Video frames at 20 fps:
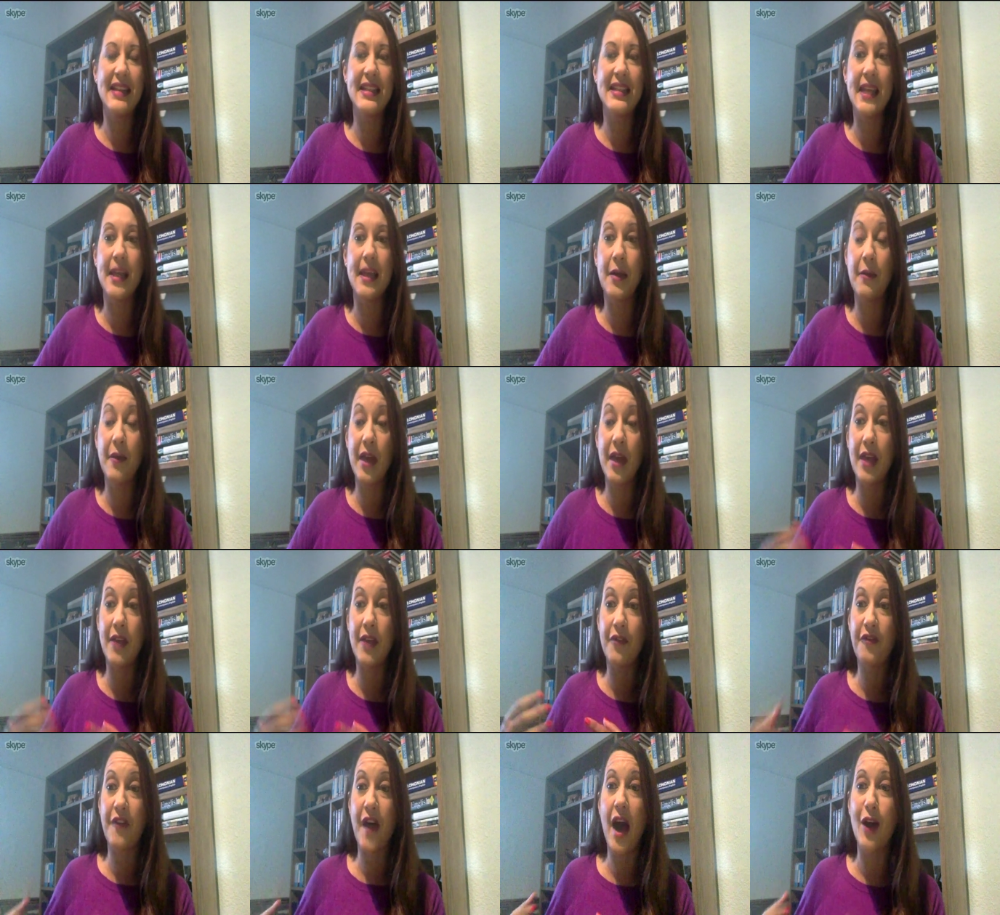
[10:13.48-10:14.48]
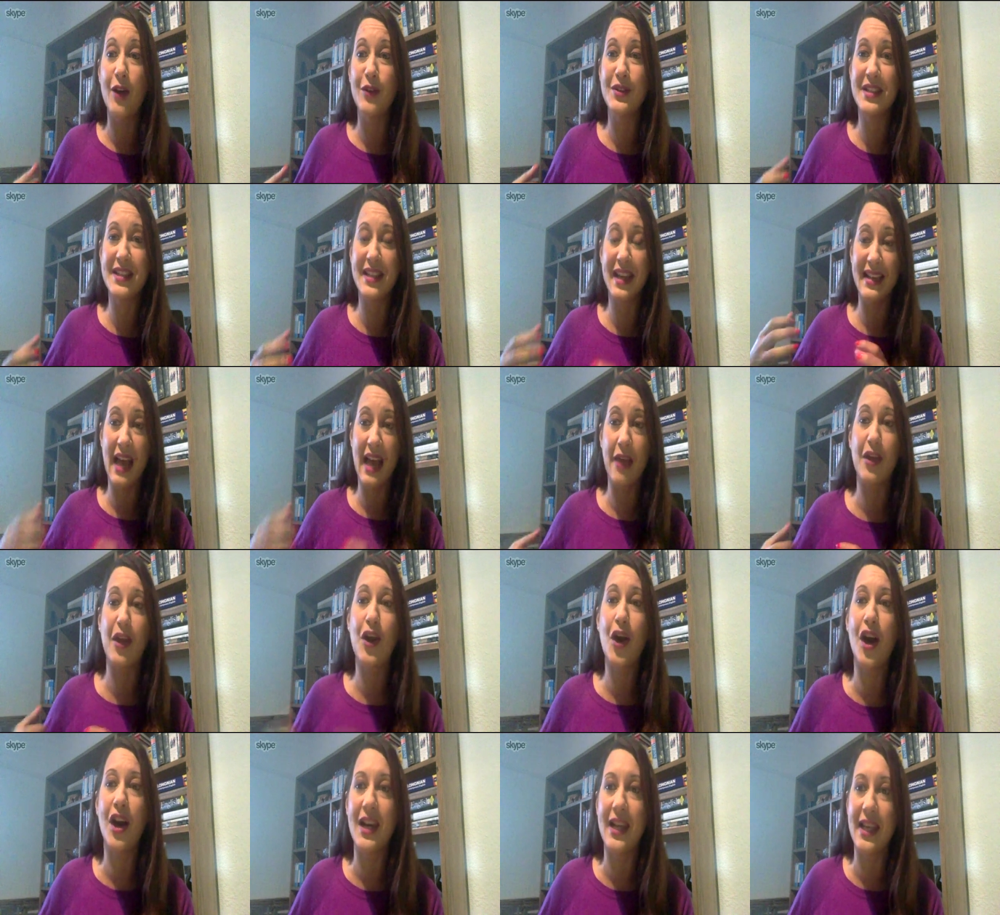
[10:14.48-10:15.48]
And he he found
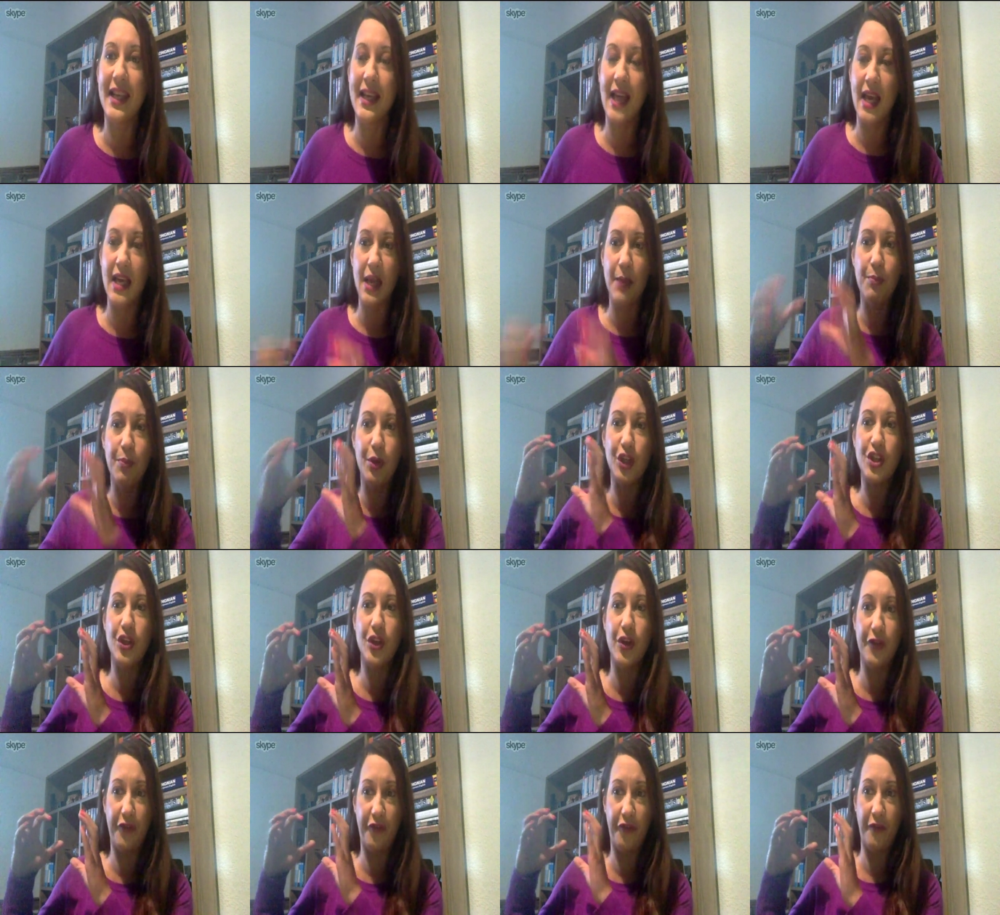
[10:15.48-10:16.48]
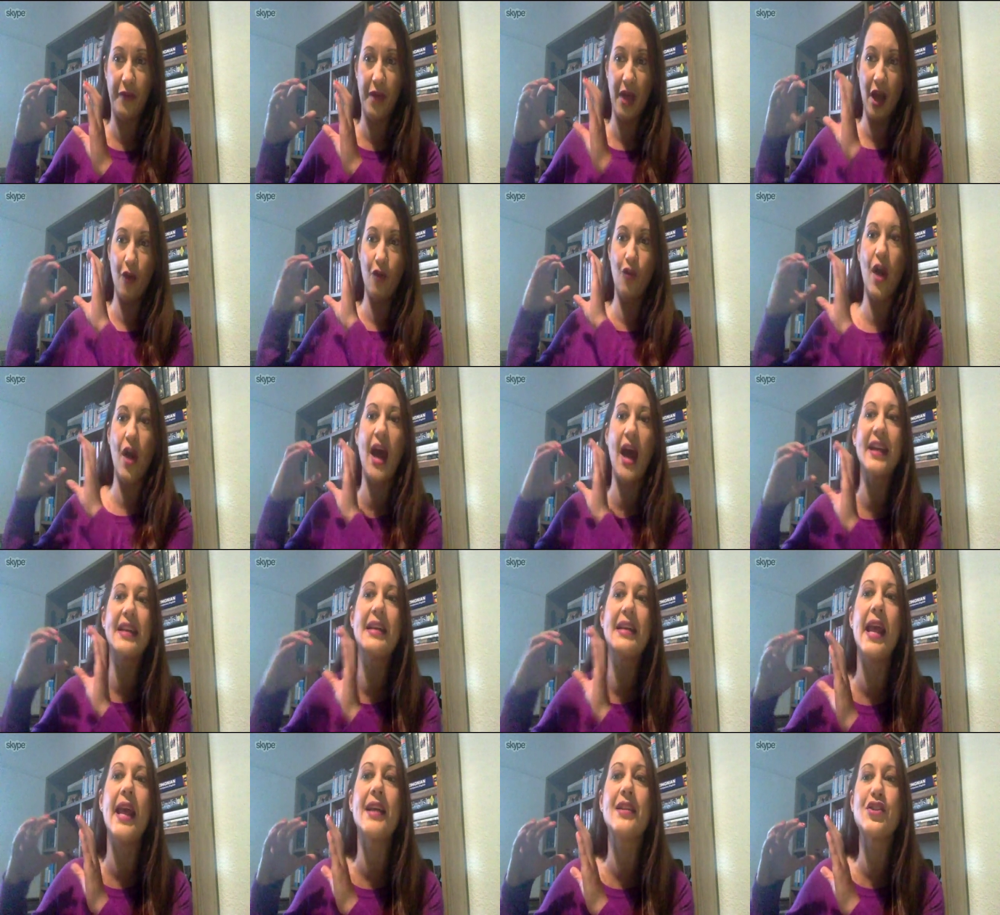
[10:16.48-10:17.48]
another colleague, and he put her
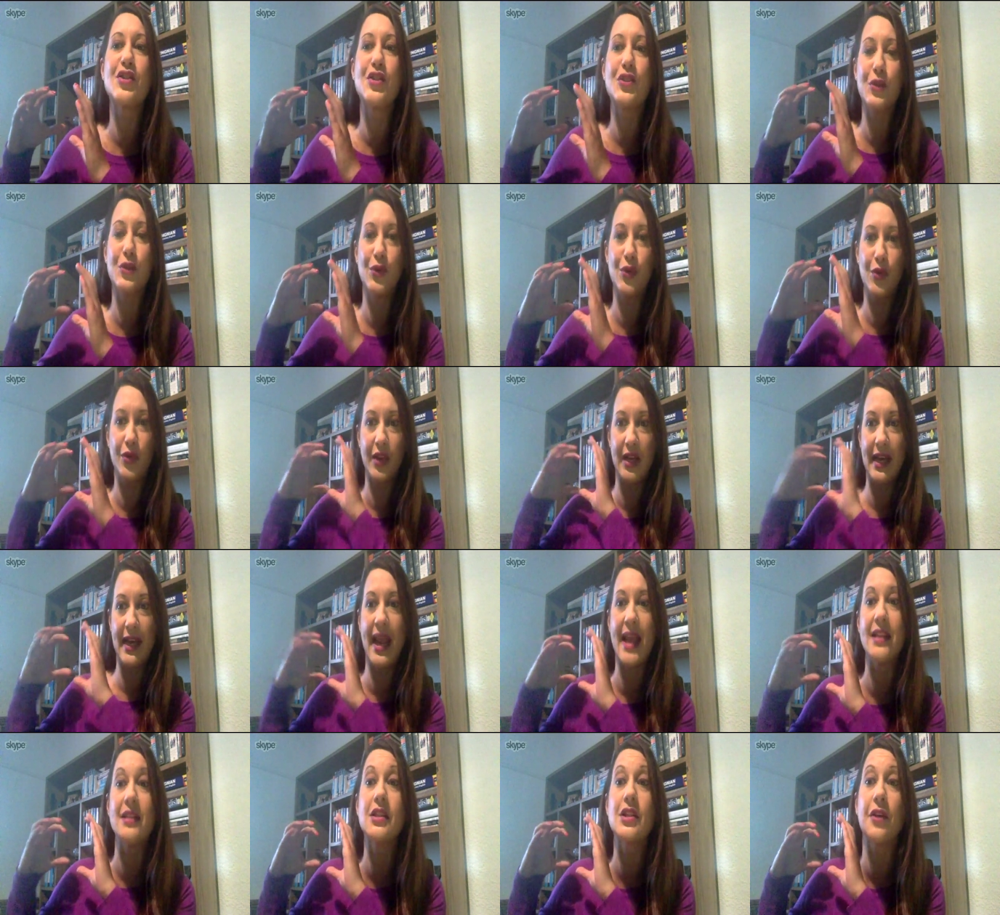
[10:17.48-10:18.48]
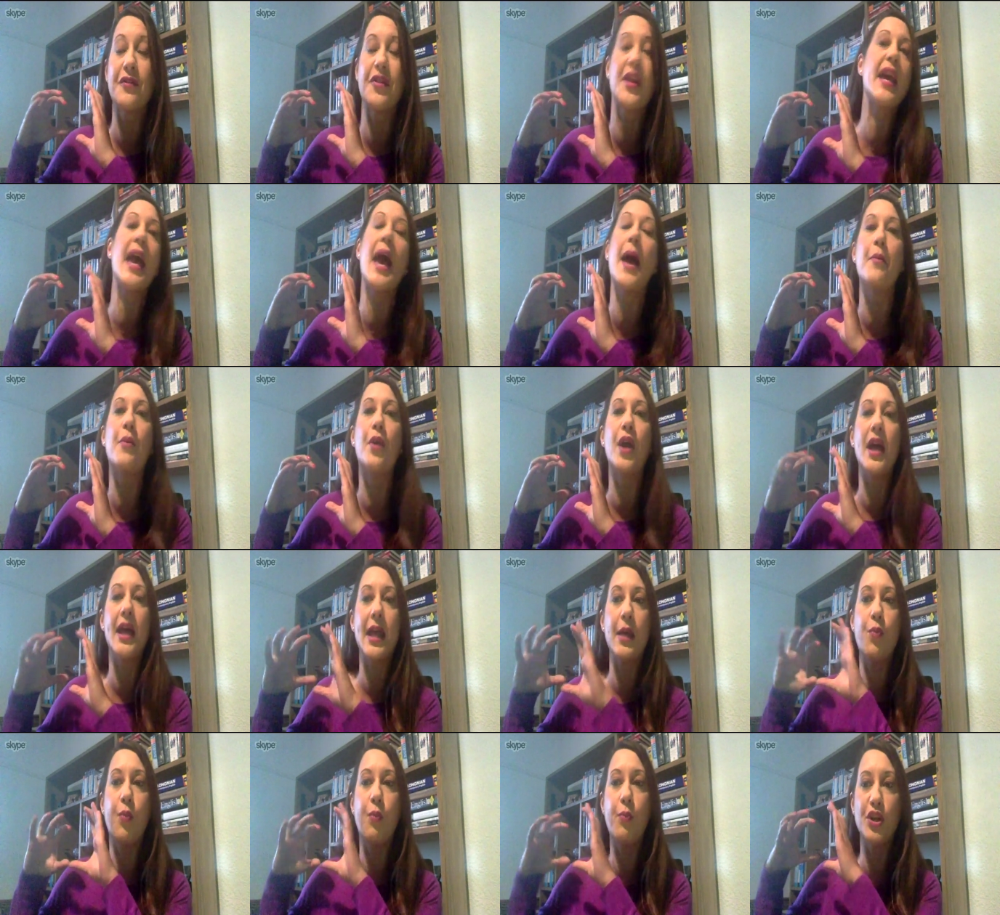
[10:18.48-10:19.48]
right next to the lens of the camera.
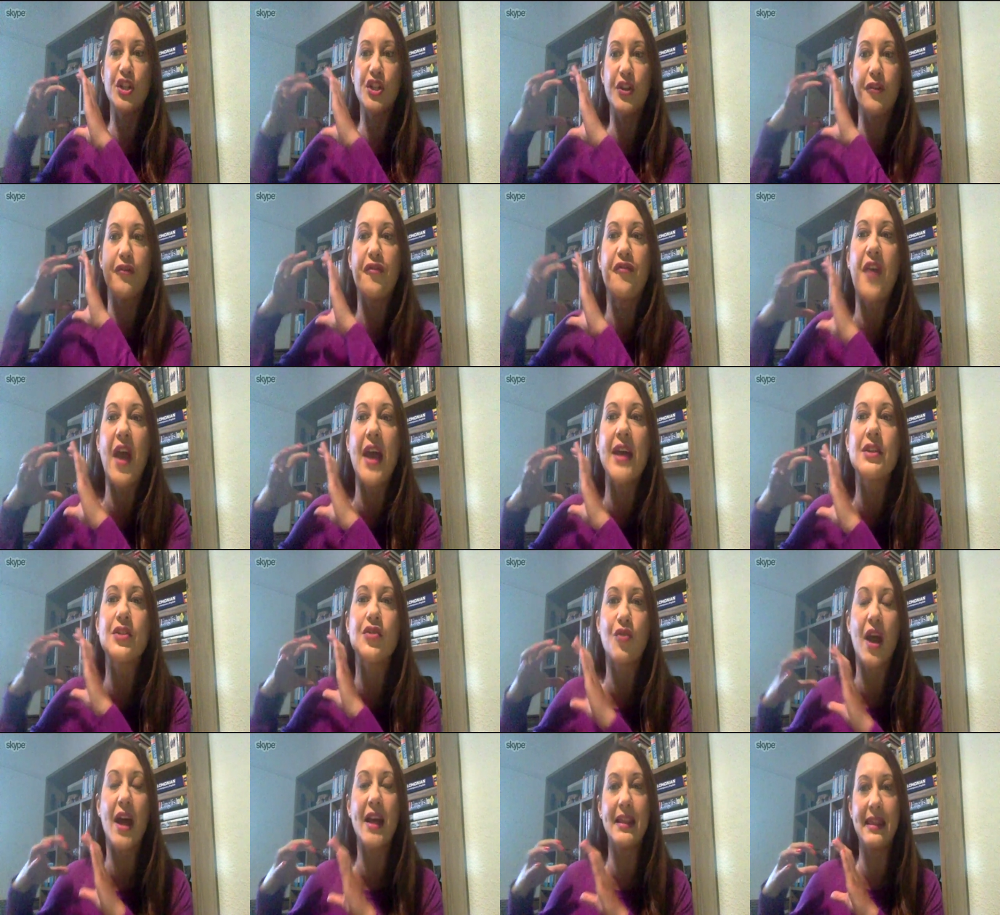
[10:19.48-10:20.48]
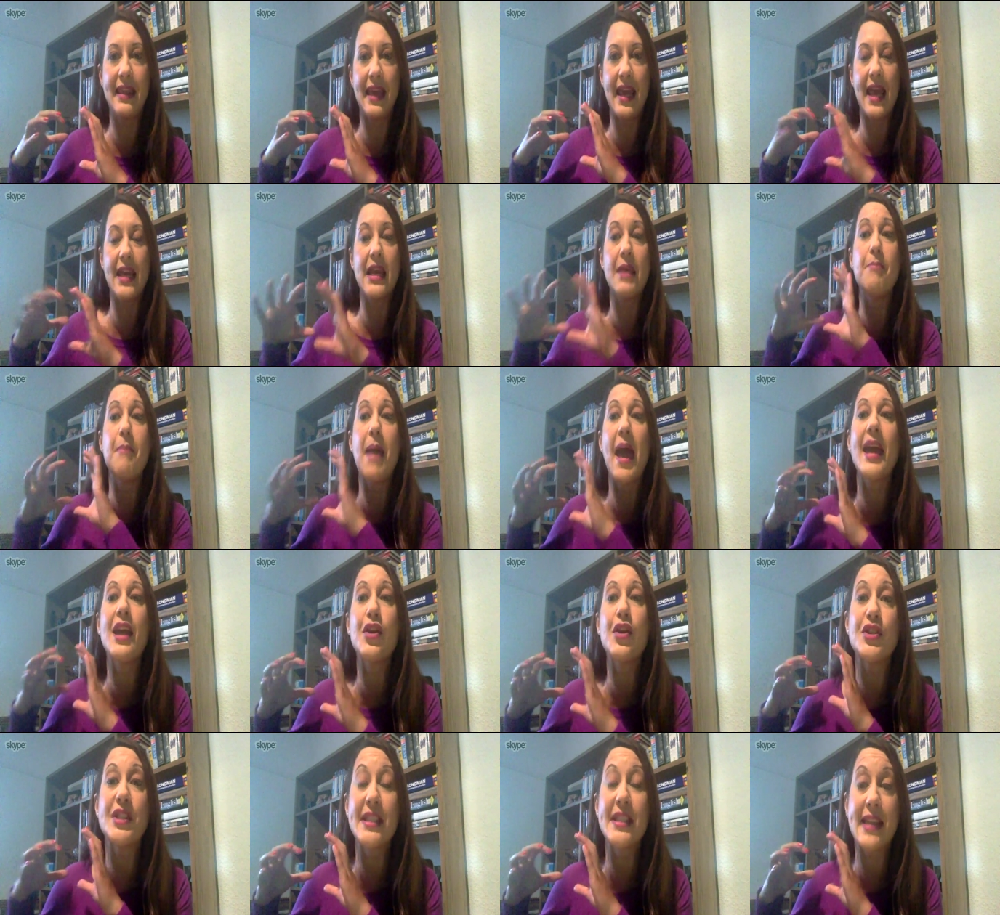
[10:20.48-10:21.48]
He put her face right there, and he
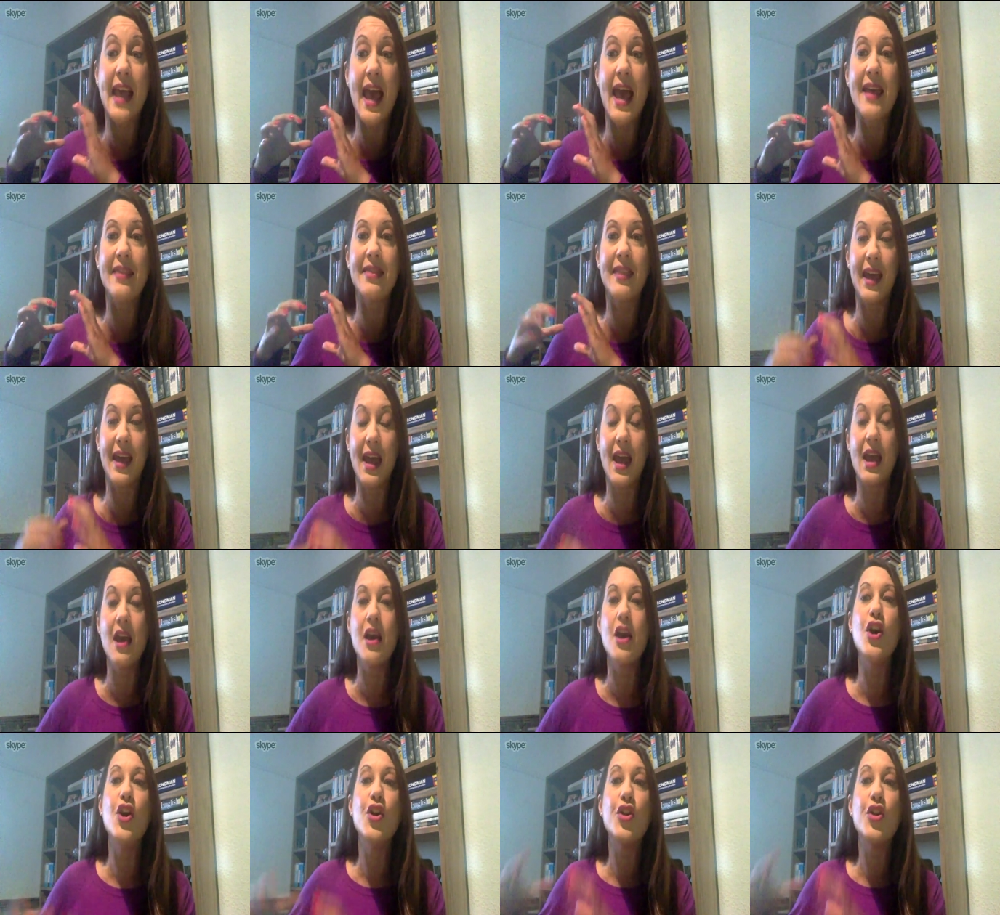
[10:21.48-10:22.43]
made her stand there